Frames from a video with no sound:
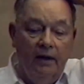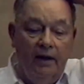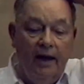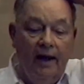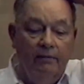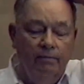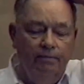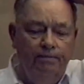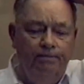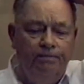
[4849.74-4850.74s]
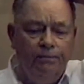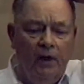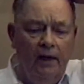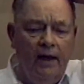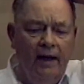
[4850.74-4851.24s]
It had
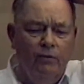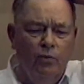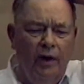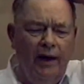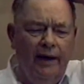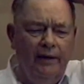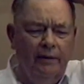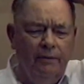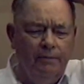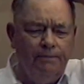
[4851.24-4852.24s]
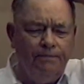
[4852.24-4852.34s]
it had rain,